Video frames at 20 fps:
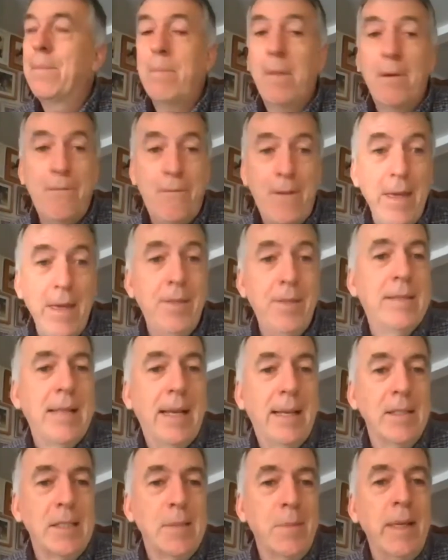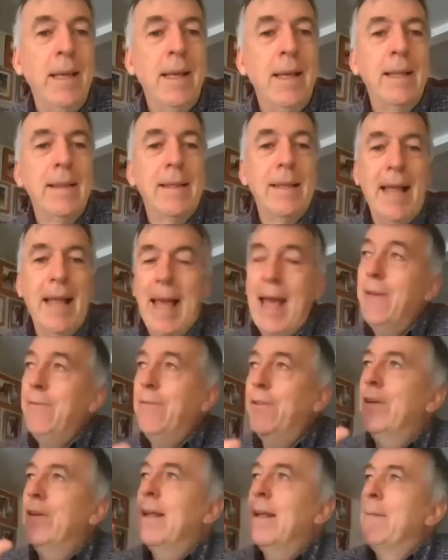My faith tells me that
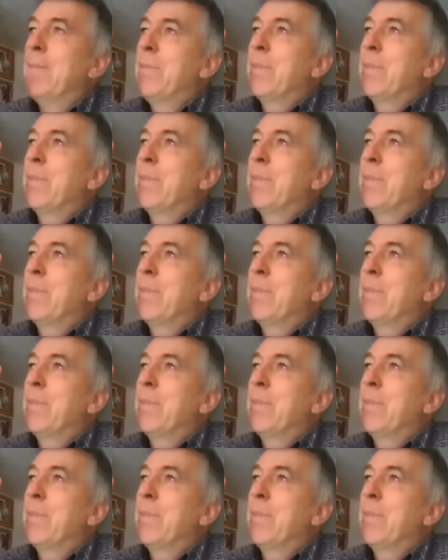heaven